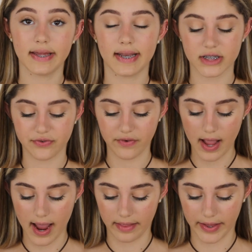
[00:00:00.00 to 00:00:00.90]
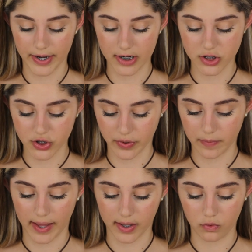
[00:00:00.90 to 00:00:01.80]
Next for highlighter, just going
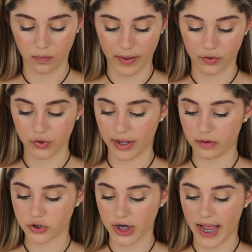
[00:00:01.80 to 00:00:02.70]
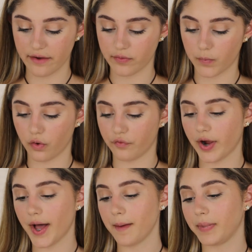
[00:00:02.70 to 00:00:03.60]
back in with my Rodeo Dry from
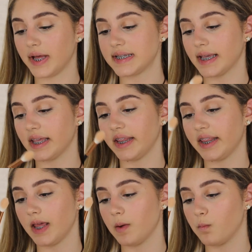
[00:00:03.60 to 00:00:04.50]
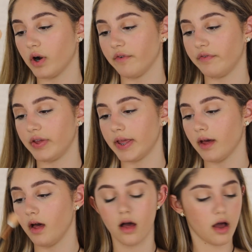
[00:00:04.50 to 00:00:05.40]
Ofra, but taking the Morphe